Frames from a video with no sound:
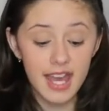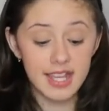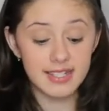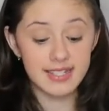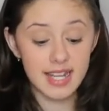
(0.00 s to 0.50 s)

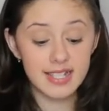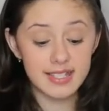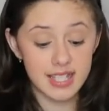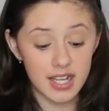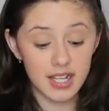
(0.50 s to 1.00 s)
it
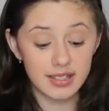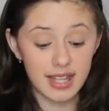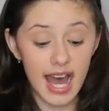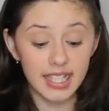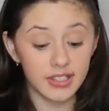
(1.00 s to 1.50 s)
states here
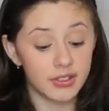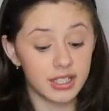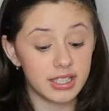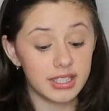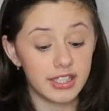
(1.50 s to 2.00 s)
that you
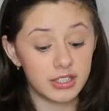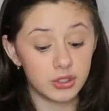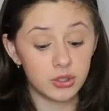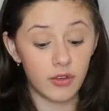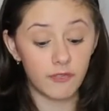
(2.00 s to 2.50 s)
can
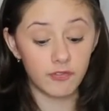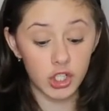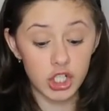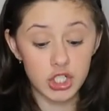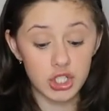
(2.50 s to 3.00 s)
do the
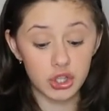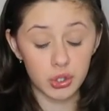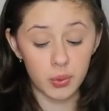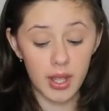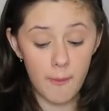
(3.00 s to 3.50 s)
first
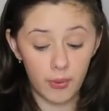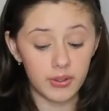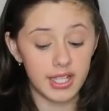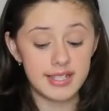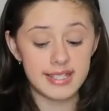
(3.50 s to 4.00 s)
three
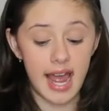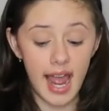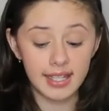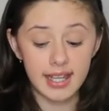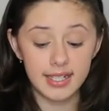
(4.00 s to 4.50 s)
bullets
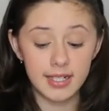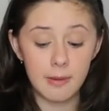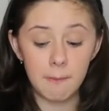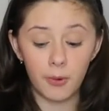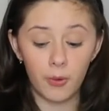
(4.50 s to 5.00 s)
highlighted
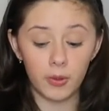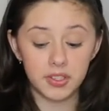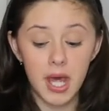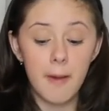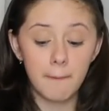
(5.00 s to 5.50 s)
in bold